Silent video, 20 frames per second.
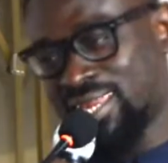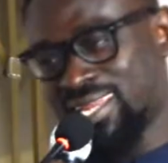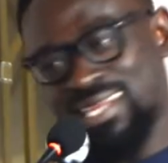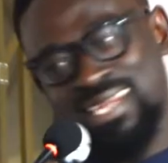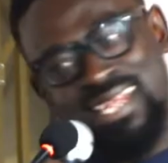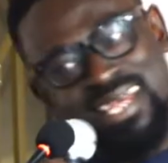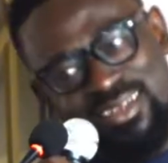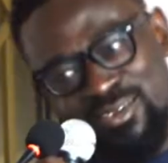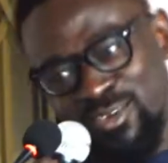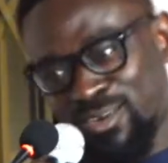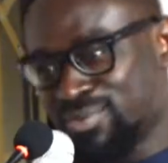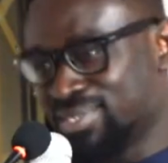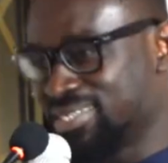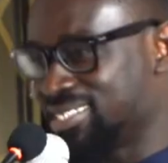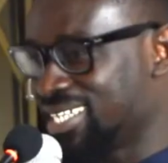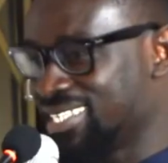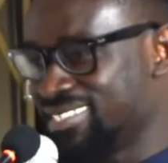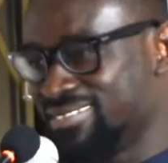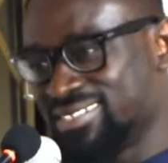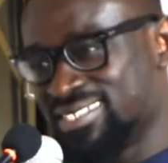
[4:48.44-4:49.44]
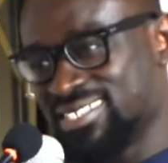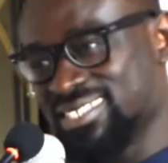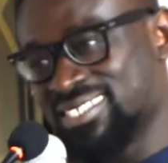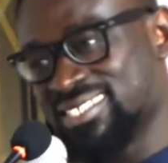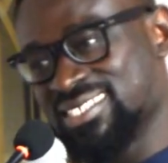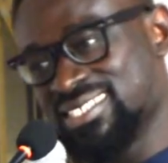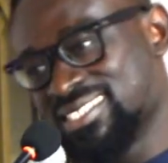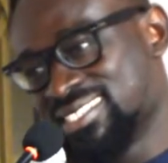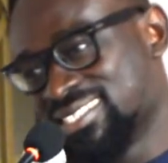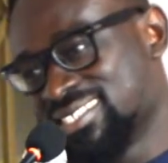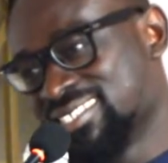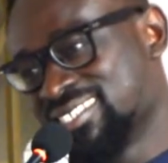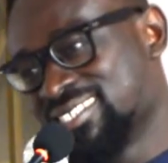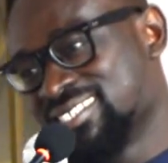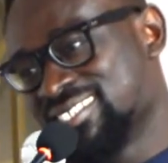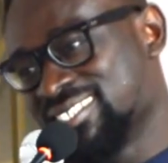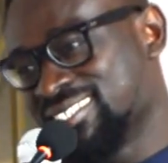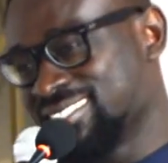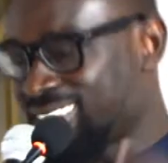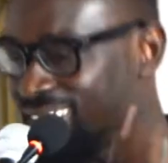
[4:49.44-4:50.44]
not a Kobiche News.
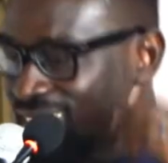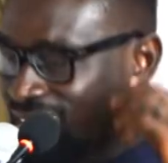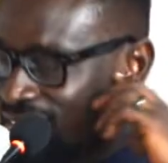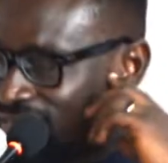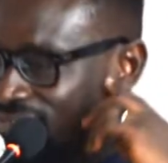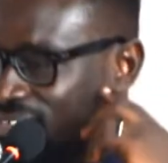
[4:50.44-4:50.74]
It sounded